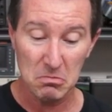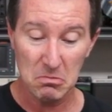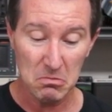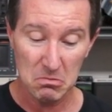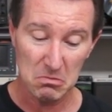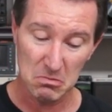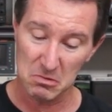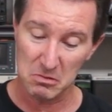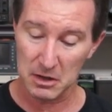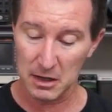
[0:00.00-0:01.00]
Oh
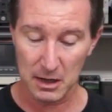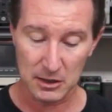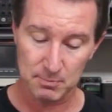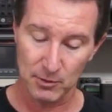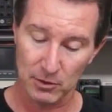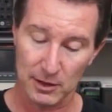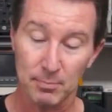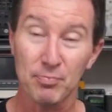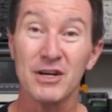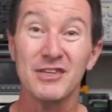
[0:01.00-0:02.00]
yeah, it's built like a
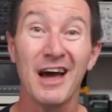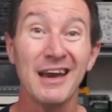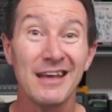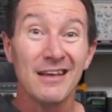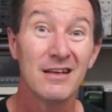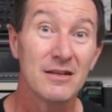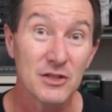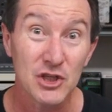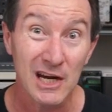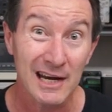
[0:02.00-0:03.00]
brick dunny.
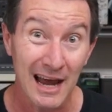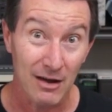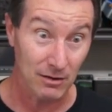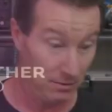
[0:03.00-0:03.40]
Let's check it out.